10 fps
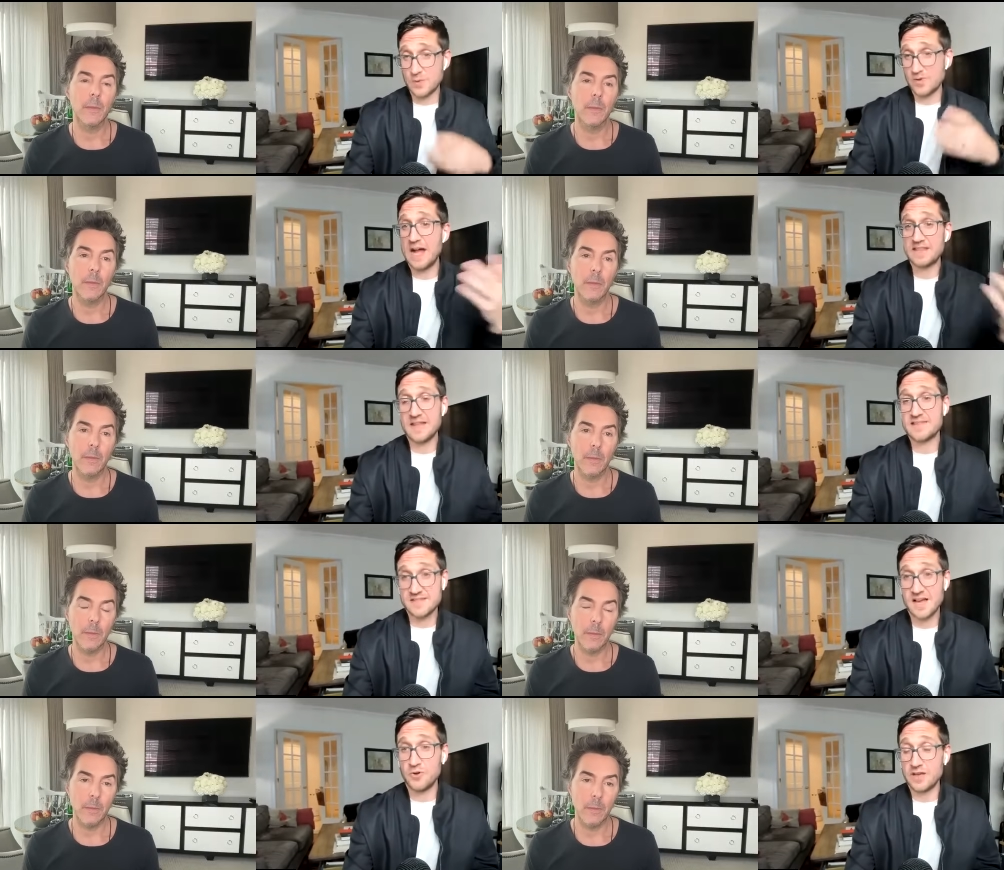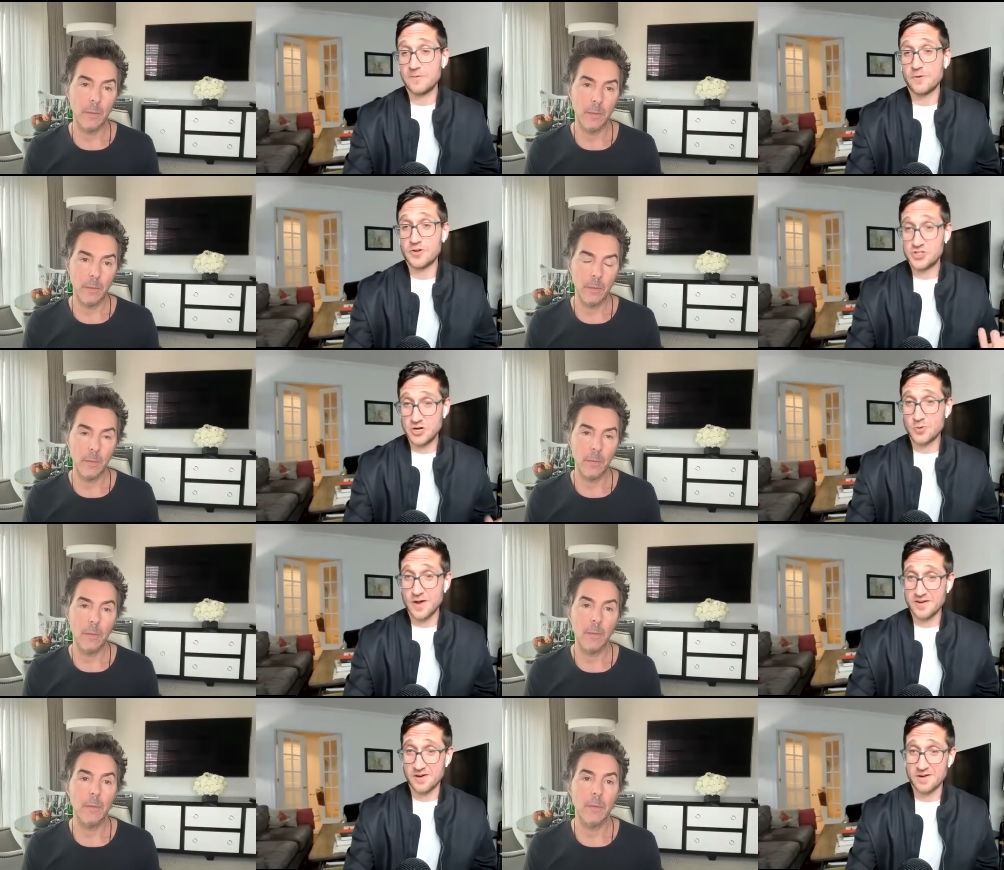Speaker 1: were at that time looking for a
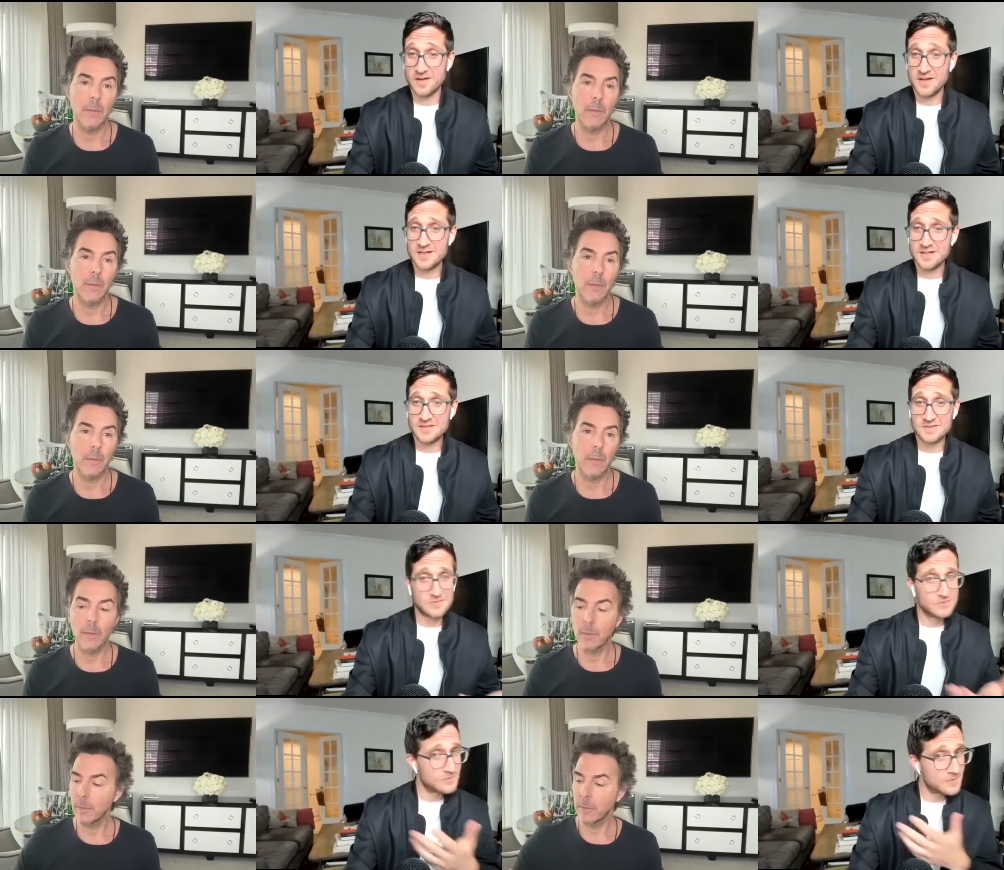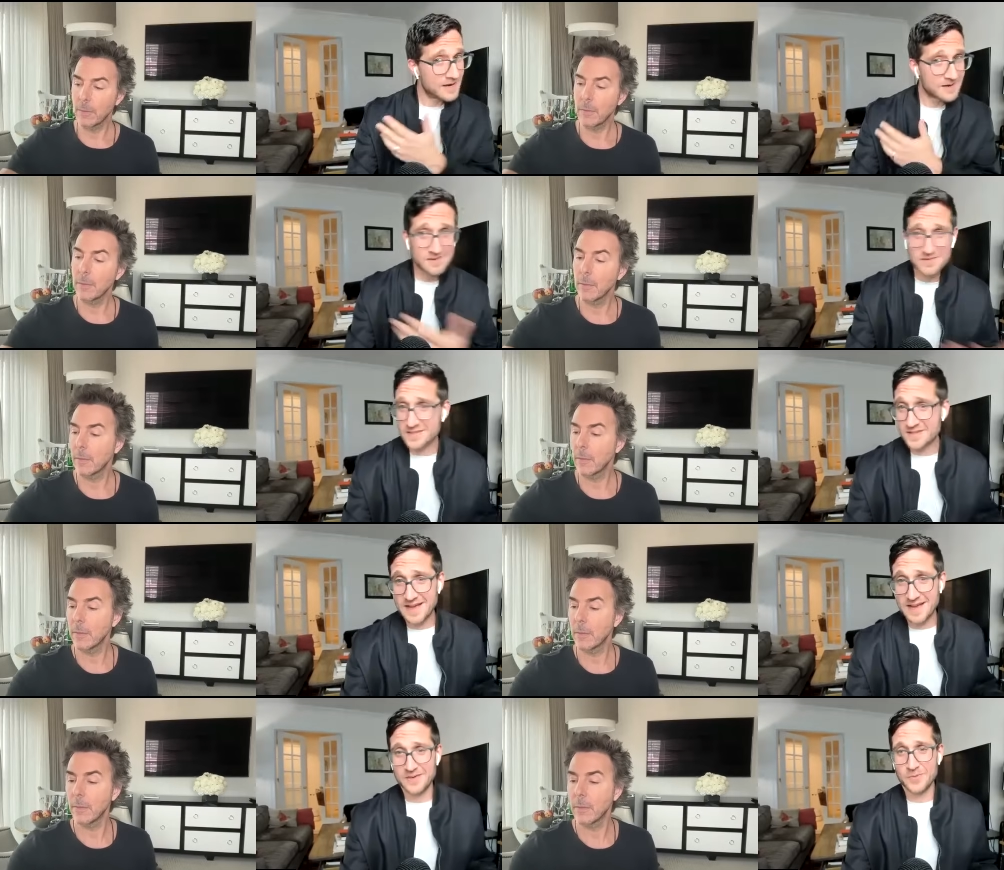showrunner. Where's it
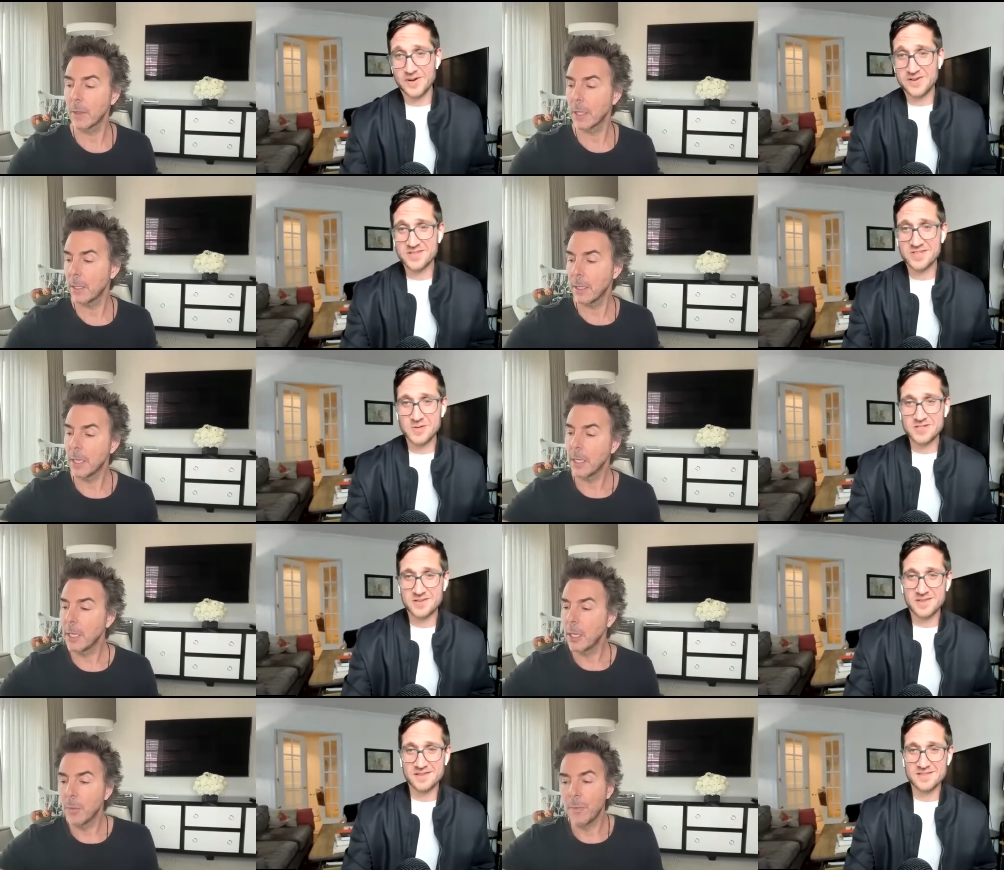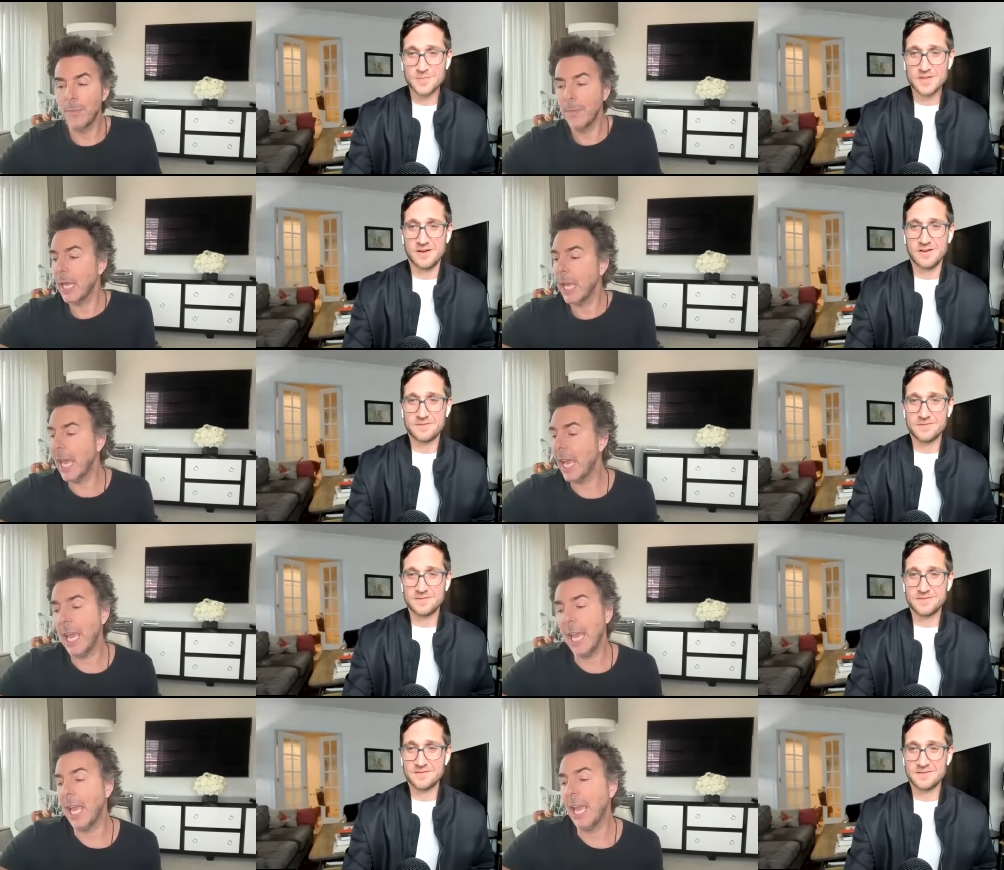at? Where's the Stranger Things spinoff?
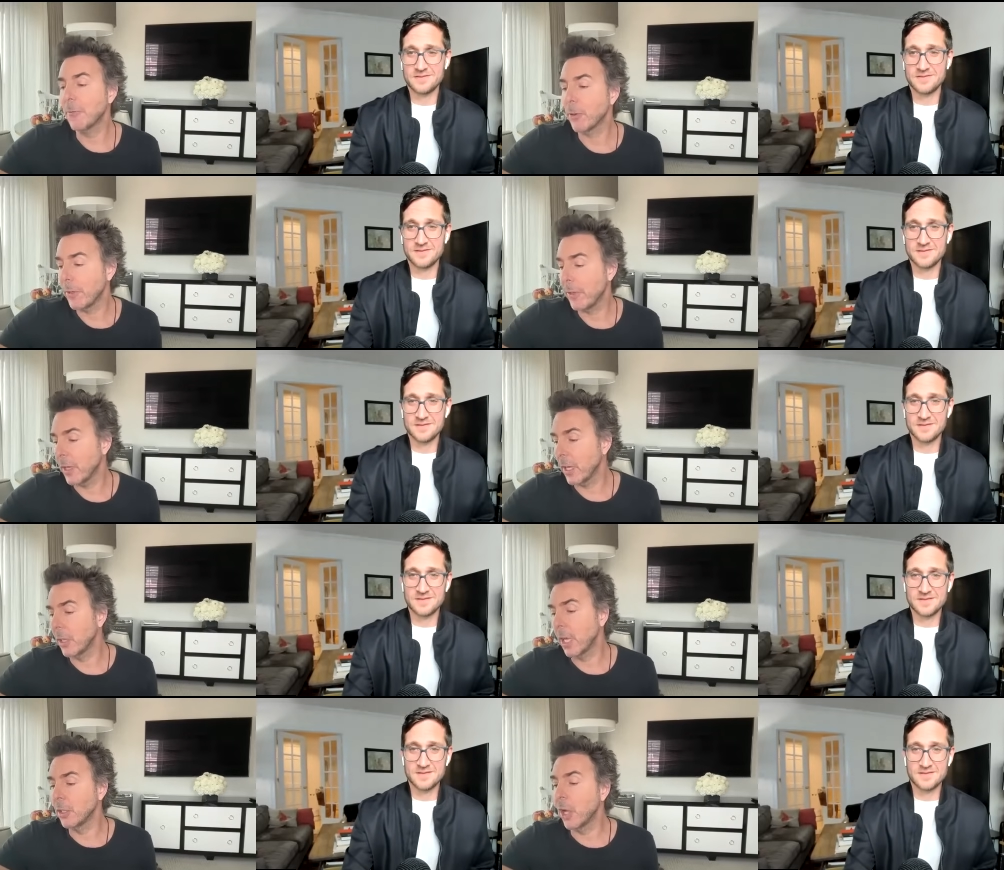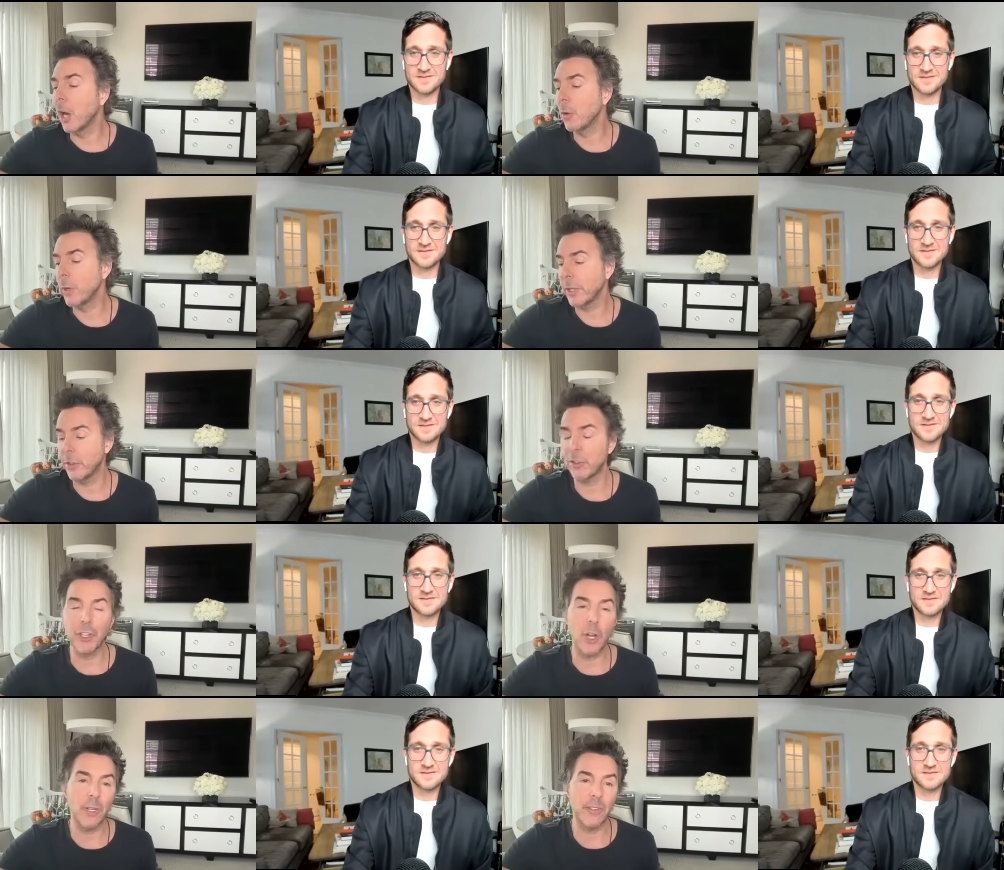
Speaker 2: Every, along with the
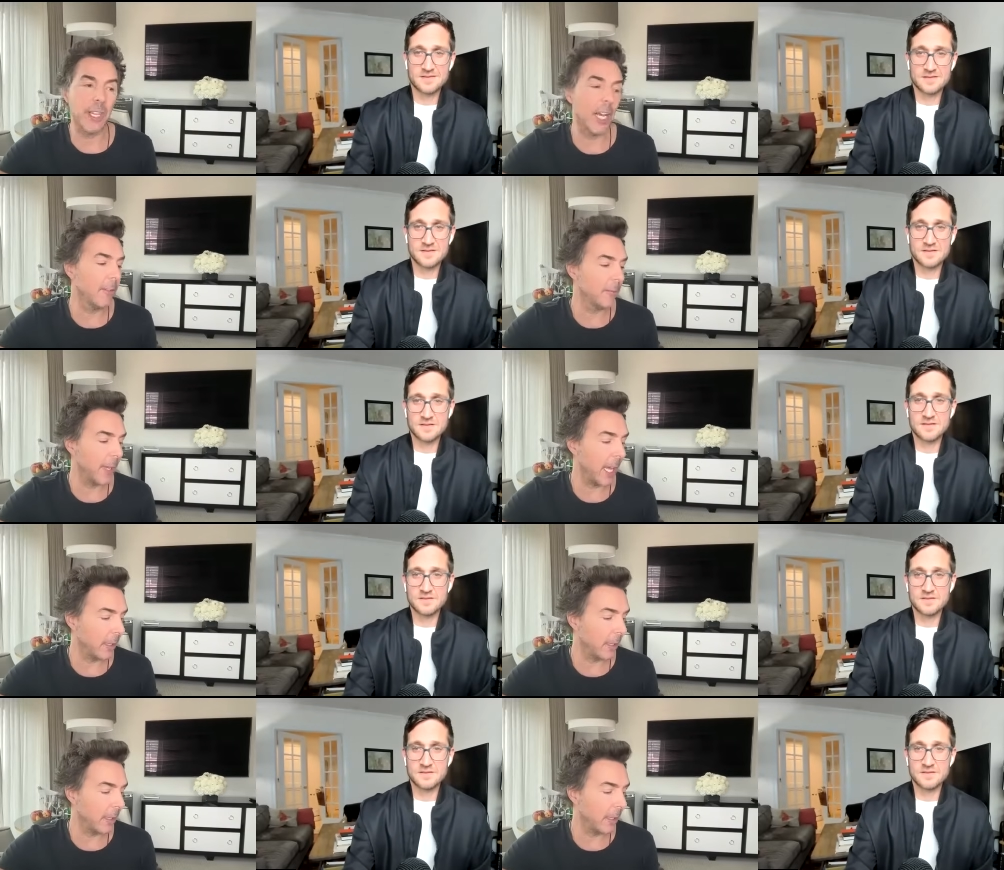show itself,